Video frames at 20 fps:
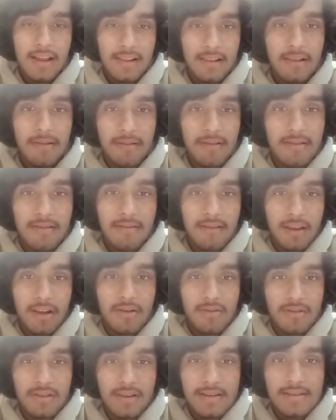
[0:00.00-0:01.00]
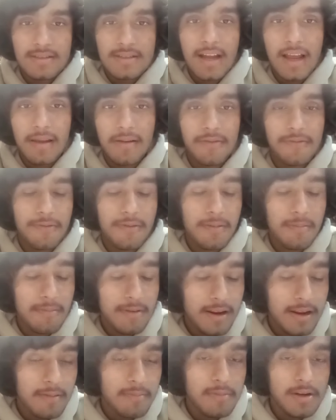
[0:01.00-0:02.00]
This time it will
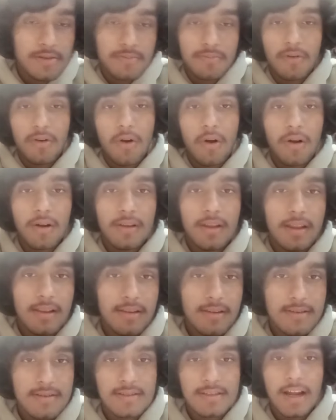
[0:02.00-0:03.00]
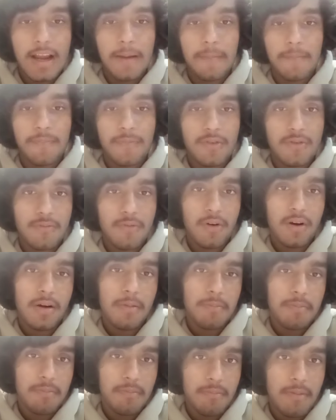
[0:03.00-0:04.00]
take much longer than this time for
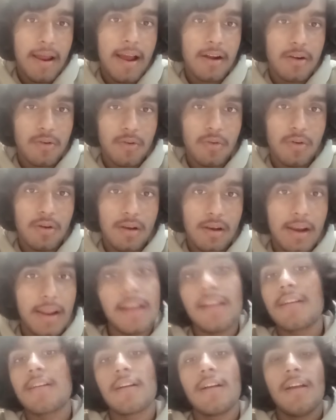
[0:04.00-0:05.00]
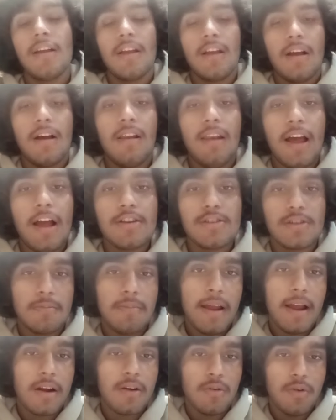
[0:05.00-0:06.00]
a black hole, like a larger
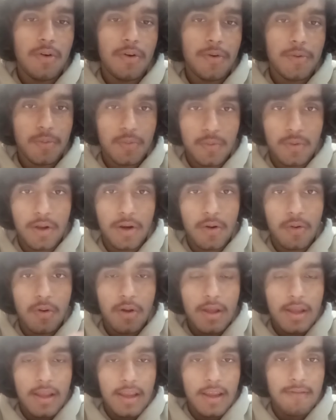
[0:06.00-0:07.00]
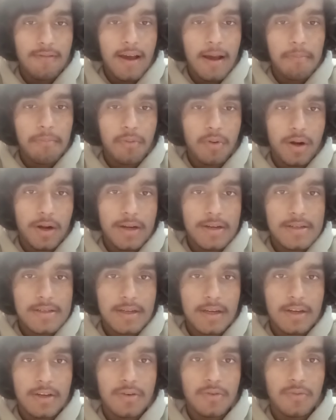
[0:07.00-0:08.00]
black hole, to
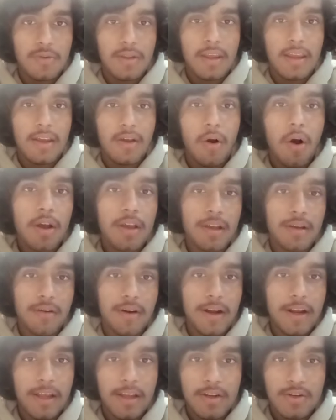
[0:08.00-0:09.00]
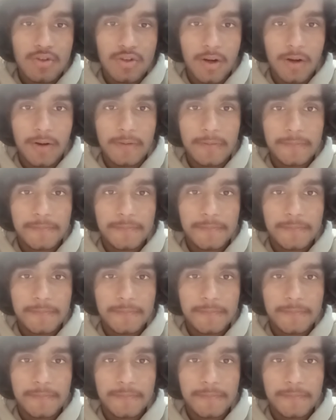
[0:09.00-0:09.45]
evaporate into the Hawking radiation.